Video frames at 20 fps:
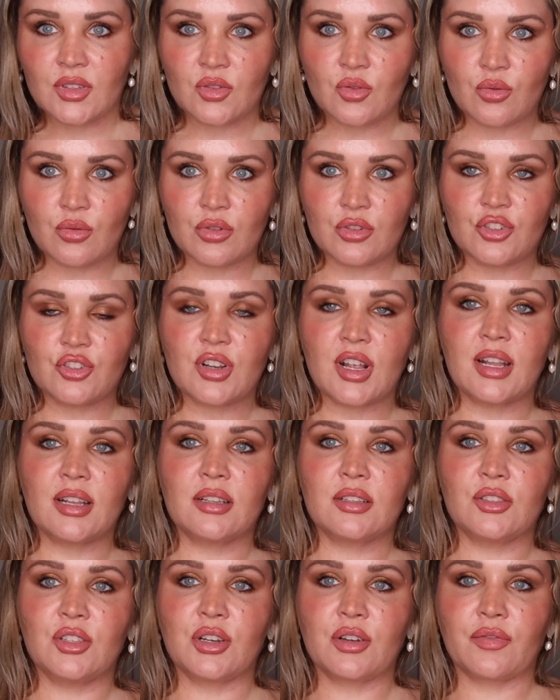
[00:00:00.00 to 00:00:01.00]
on trend
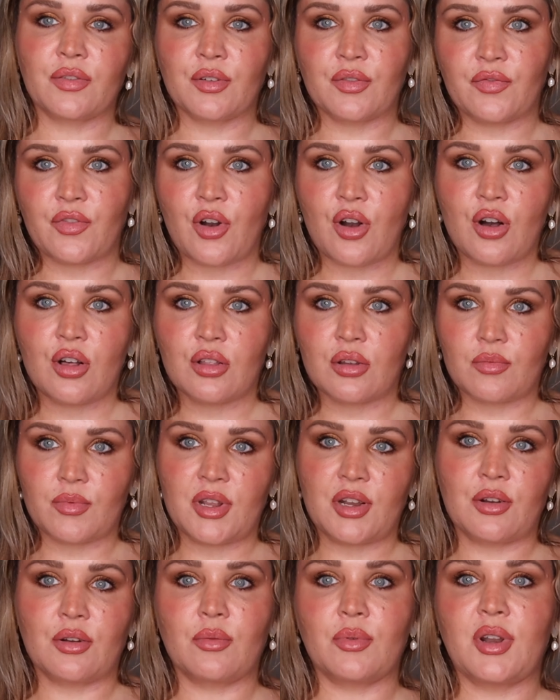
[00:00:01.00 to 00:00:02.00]
look for fall or
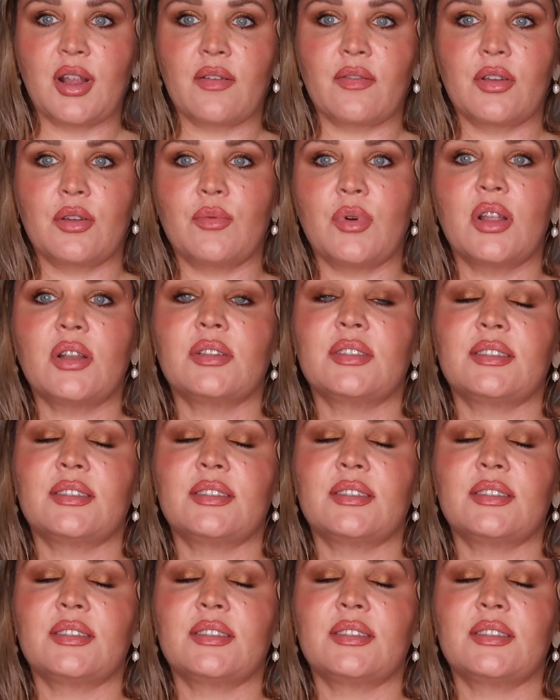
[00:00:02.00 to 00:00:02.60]
winter or whatever you want.